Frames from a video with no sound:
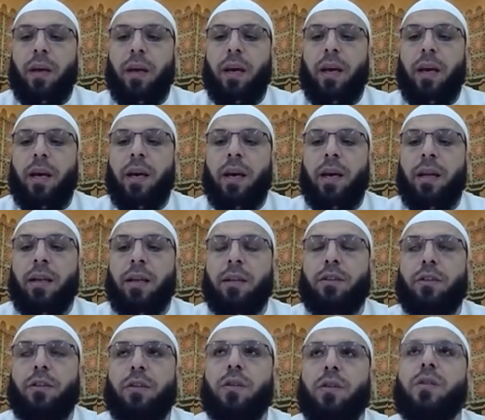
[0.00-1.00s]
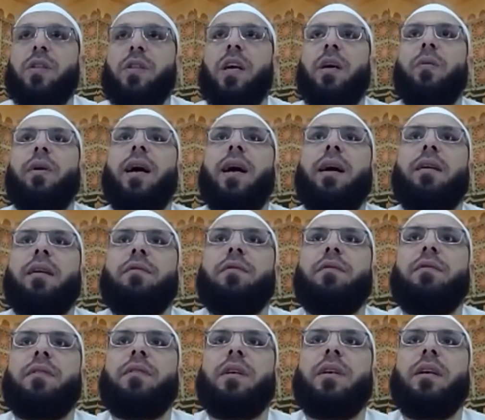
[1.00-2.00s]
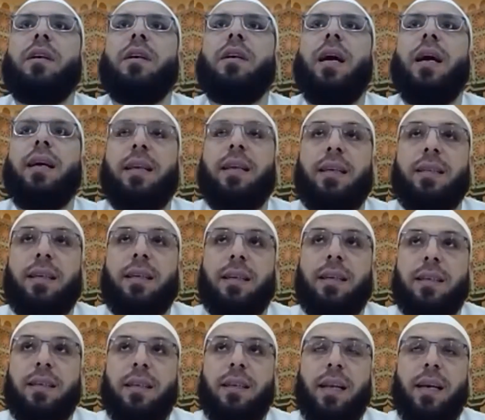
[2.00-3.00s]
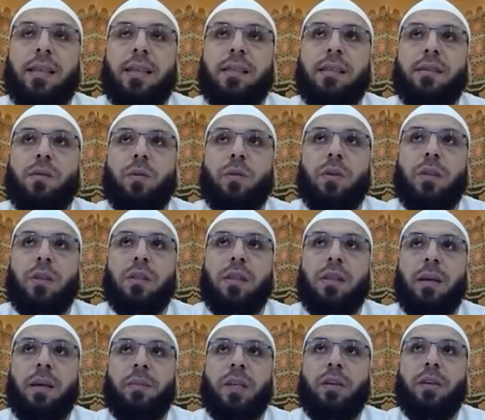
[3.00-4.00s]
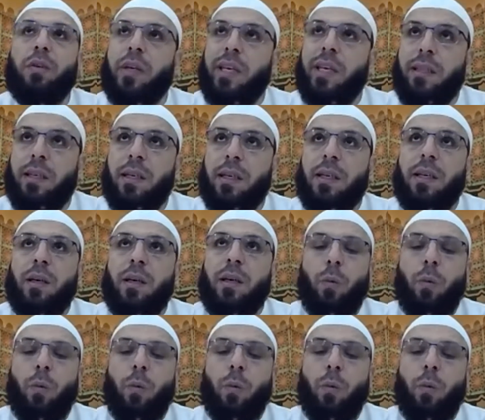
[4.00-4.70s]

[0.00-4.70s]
And Tuesday, we have Aqidah classes or Islamic creed.